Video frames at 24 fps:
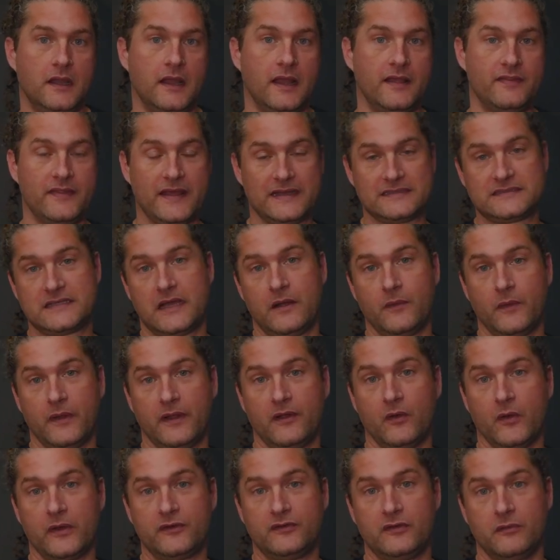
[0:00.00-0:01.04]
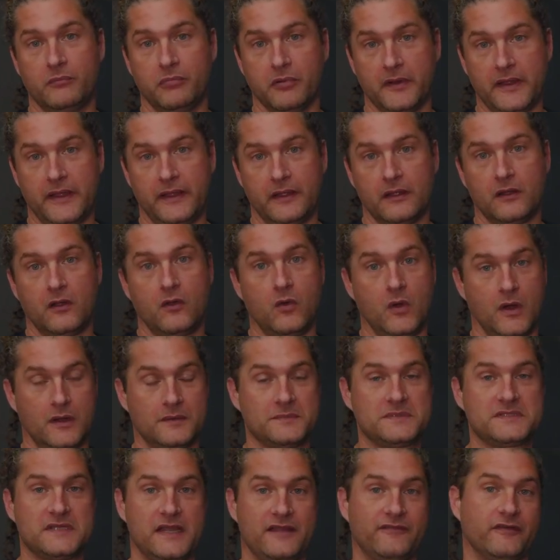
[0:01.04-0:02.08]
and that's how we're going to bring
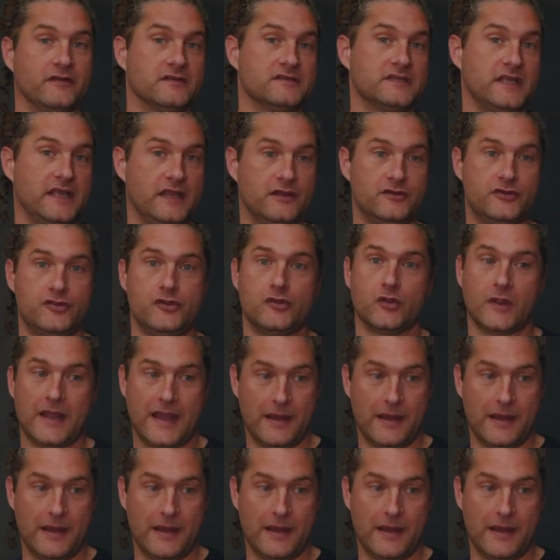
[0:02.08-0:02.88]
quantum ciphers into your